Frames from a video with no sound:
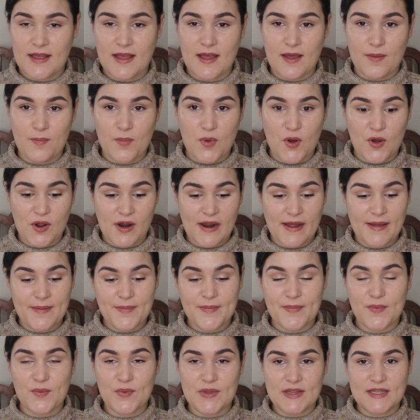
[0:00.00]
a
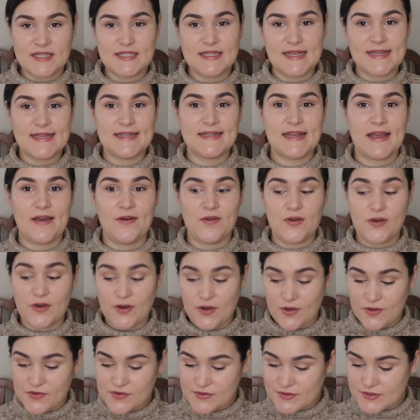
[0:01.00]
mock-up with the detailed
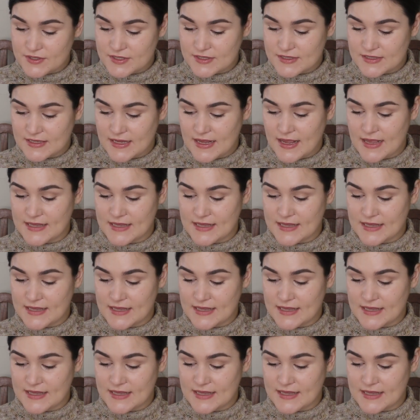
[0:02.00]
notes,